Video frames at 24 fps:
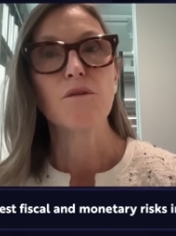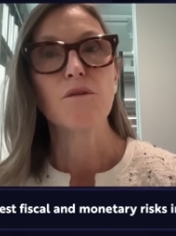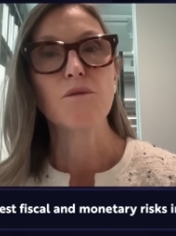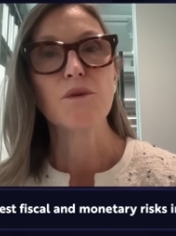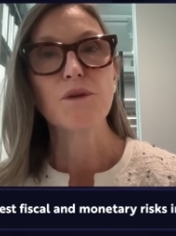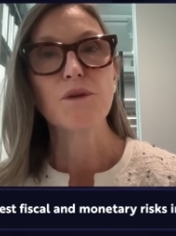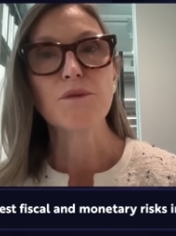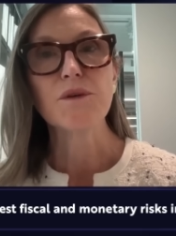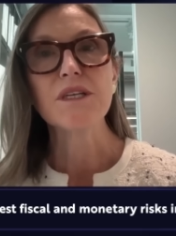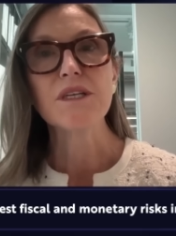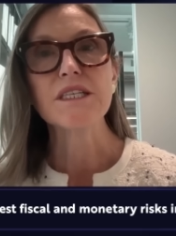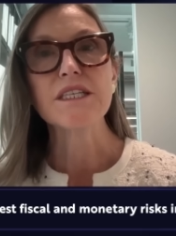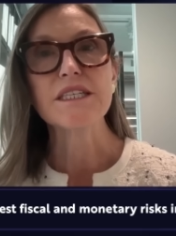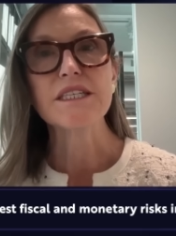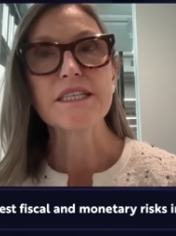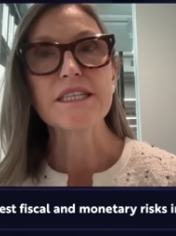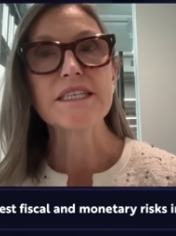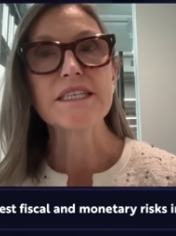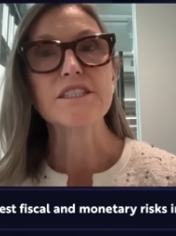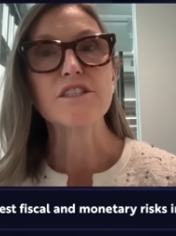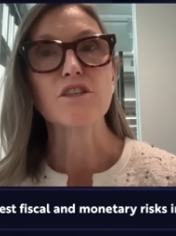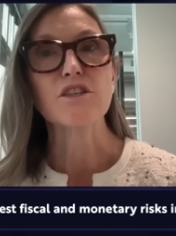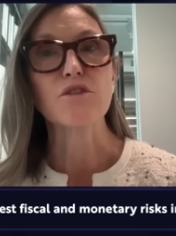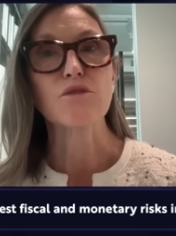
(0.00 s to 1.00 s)
We really
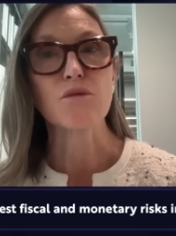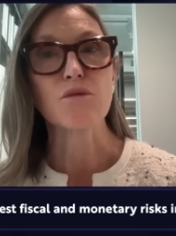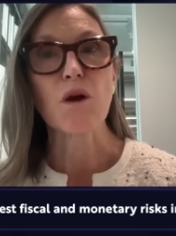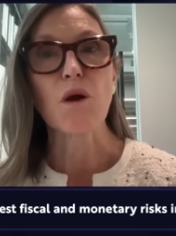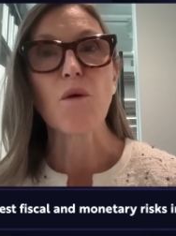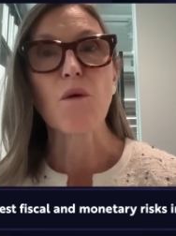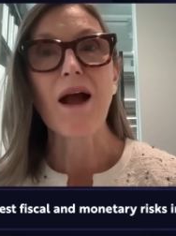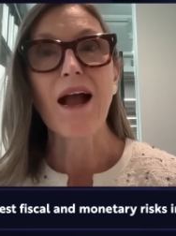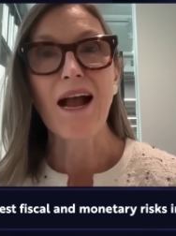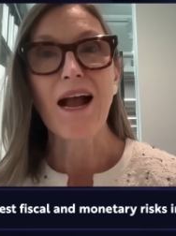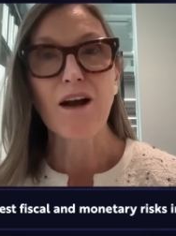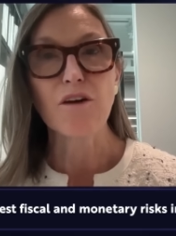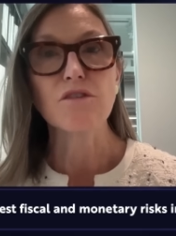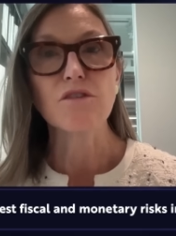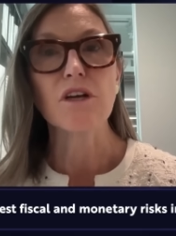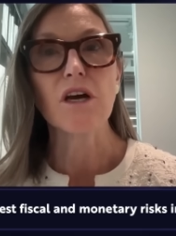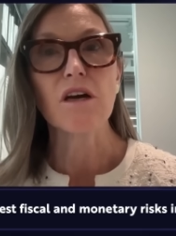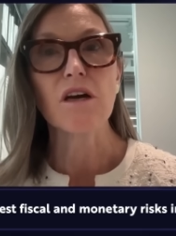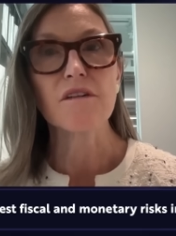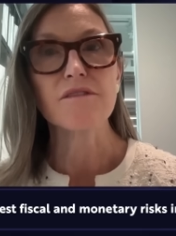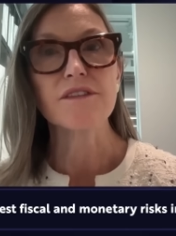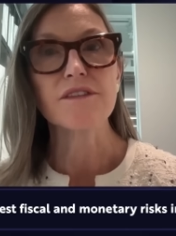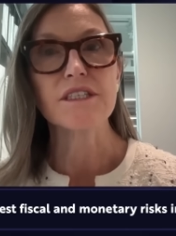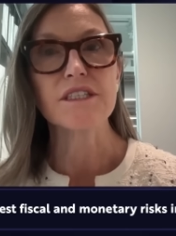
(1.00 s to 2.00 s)
need to grow out
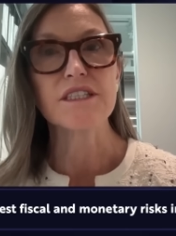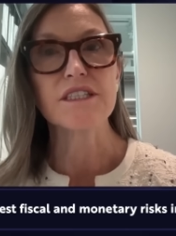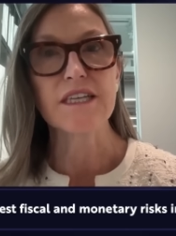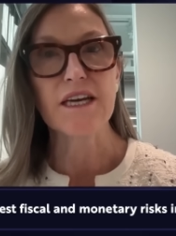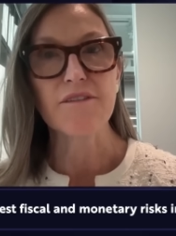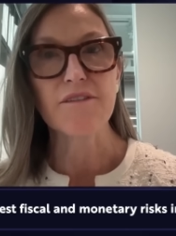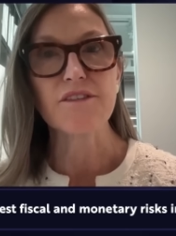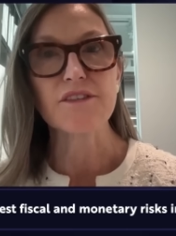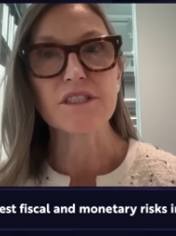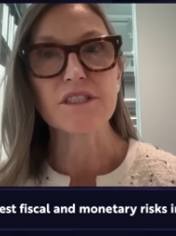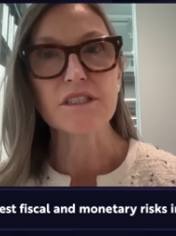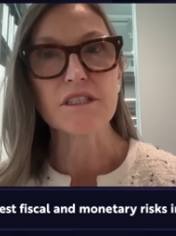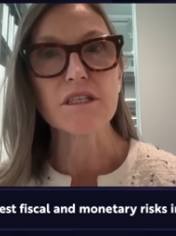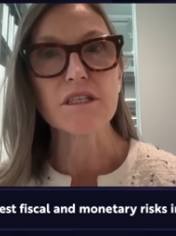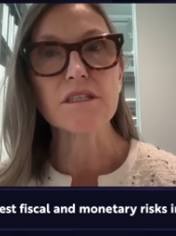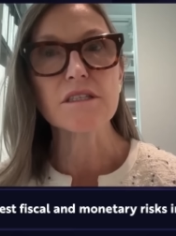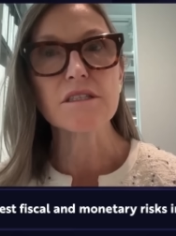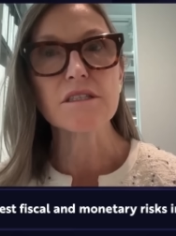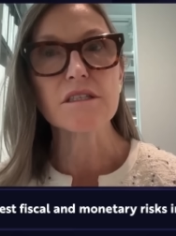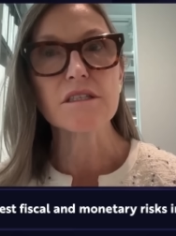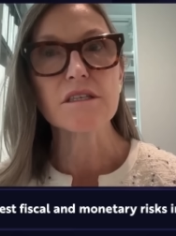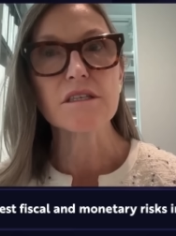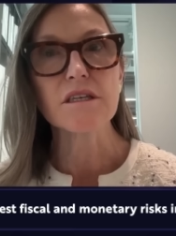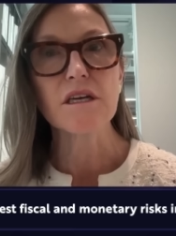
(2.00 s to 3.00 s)
of the
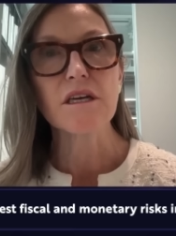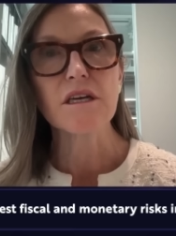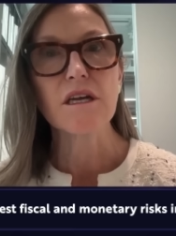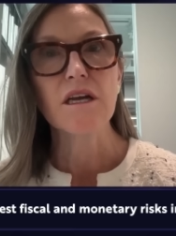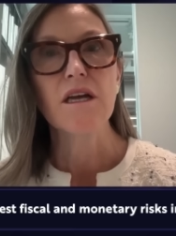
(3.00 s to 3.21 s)
deficit.